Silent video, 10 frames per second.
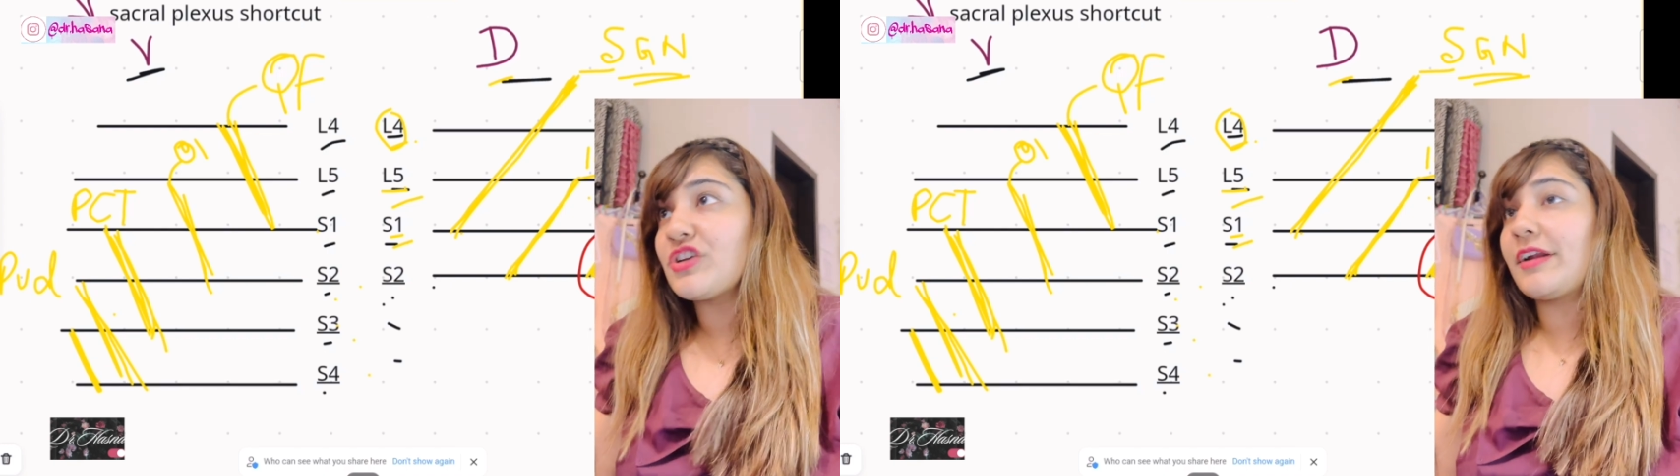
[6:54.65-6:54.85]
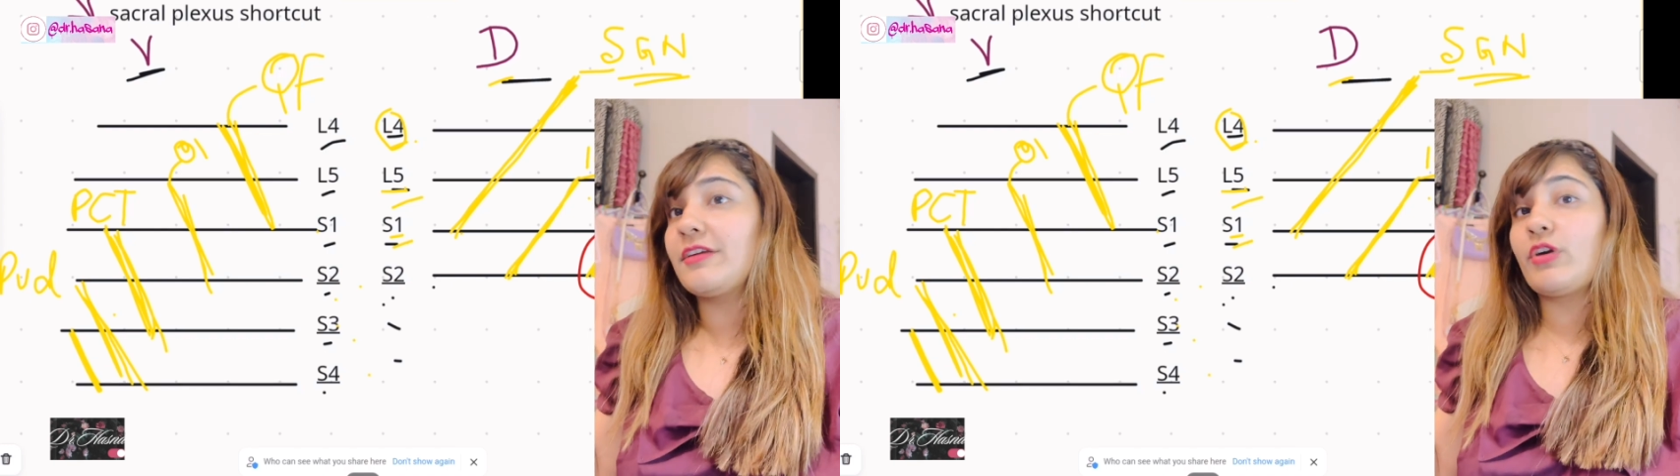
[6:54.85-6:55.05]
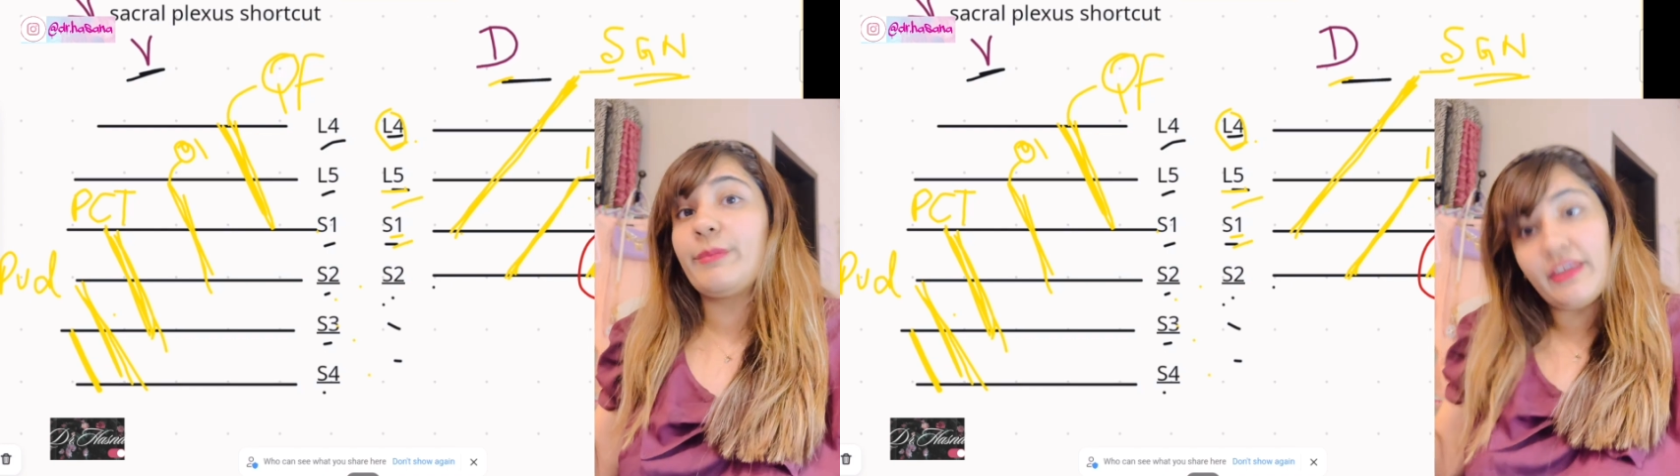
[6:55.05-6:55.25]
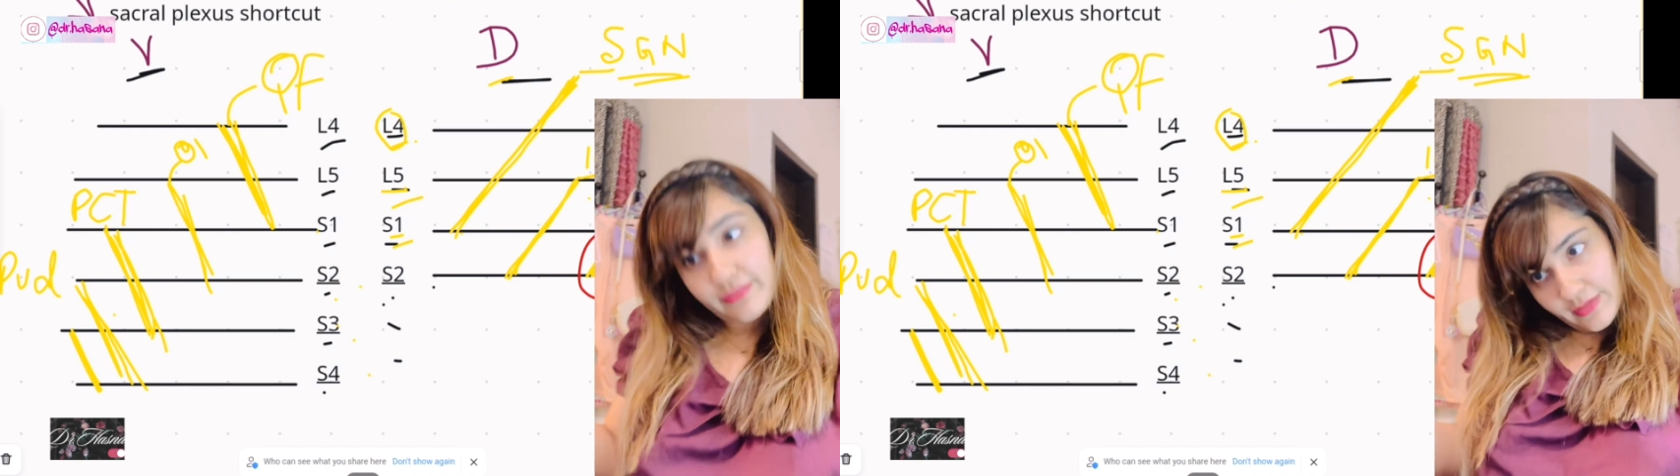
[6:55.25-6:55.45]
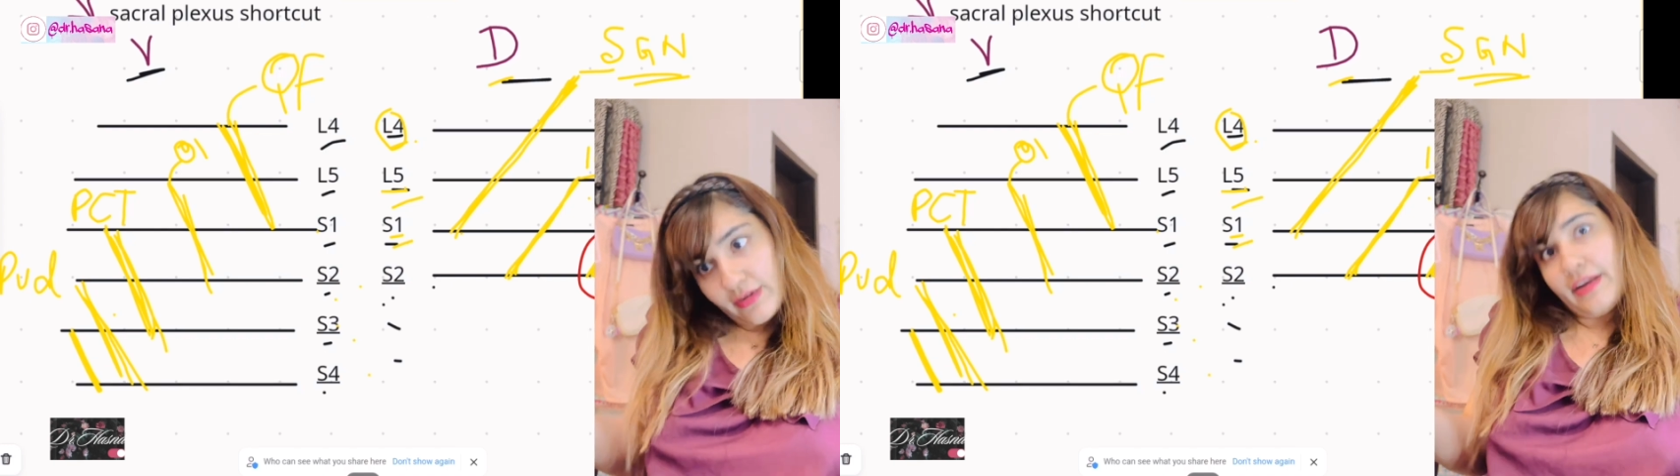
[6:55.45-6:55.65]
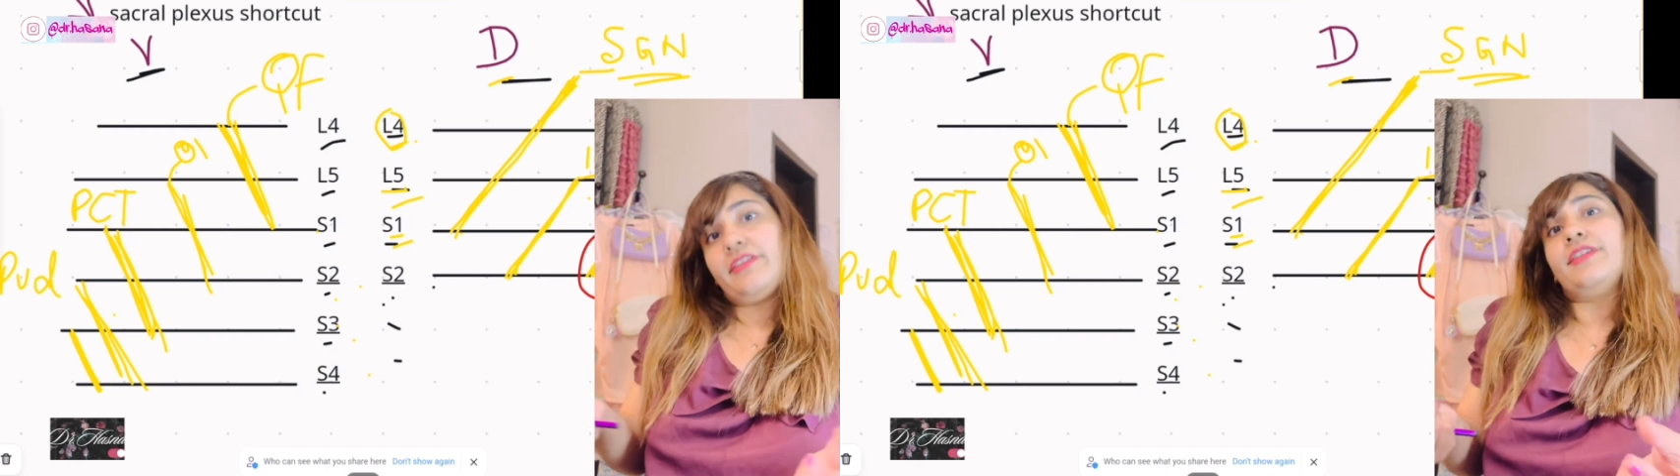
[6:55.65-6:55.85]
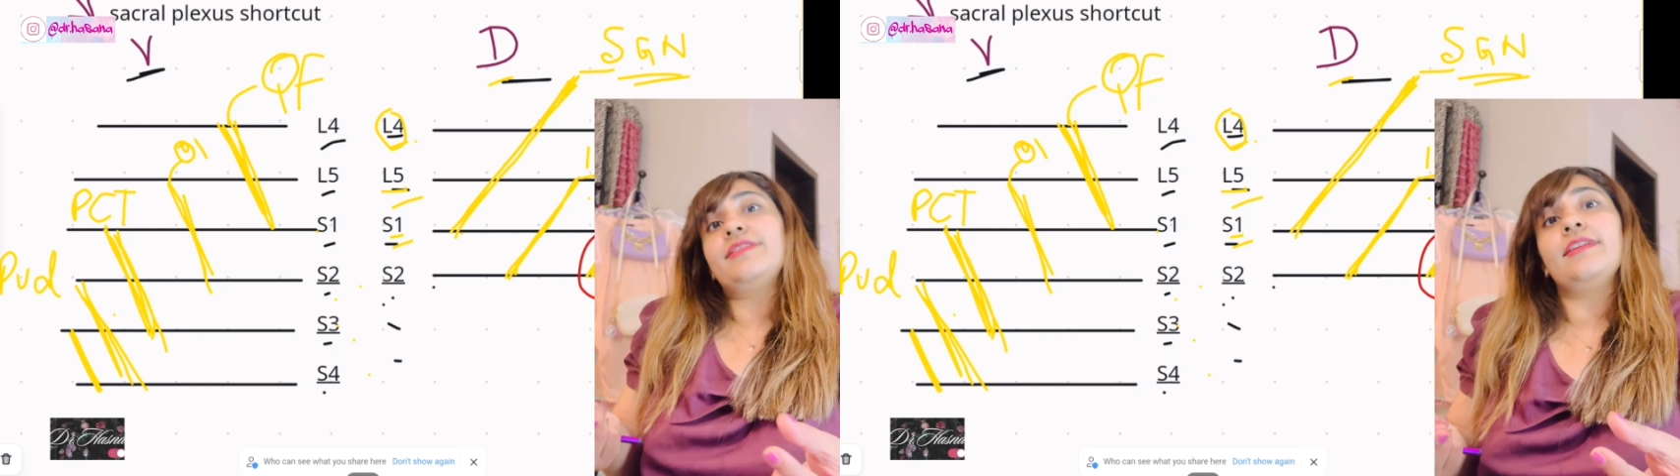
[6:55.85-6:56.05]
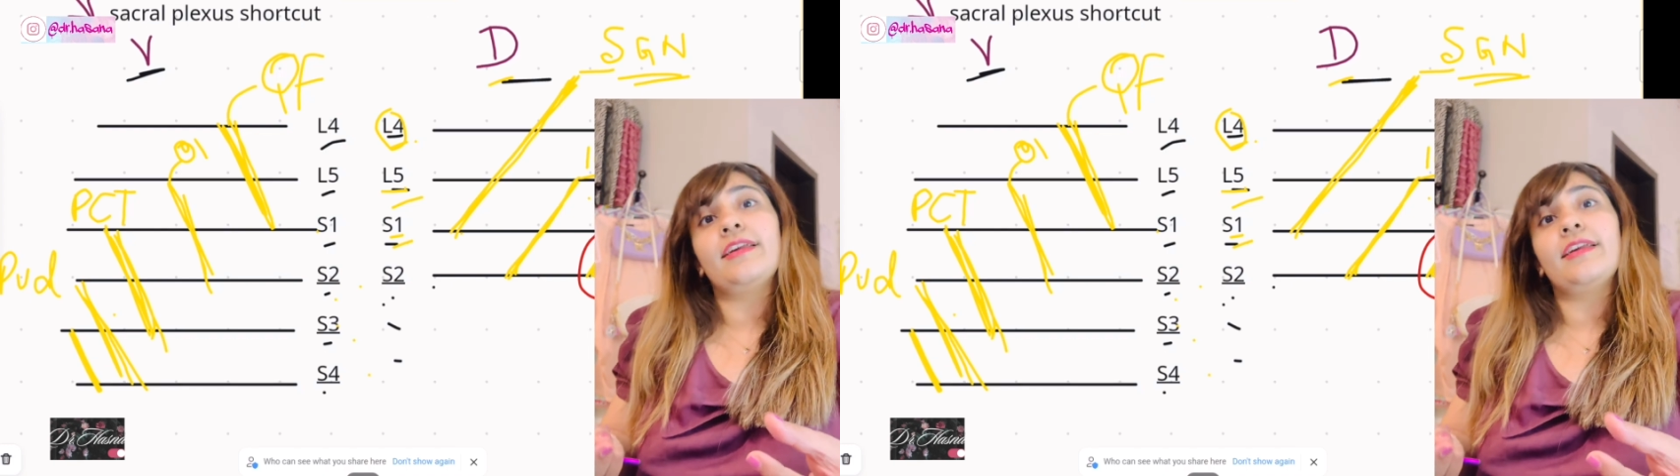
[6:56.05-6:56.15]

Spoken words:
sciatic foramen and then enters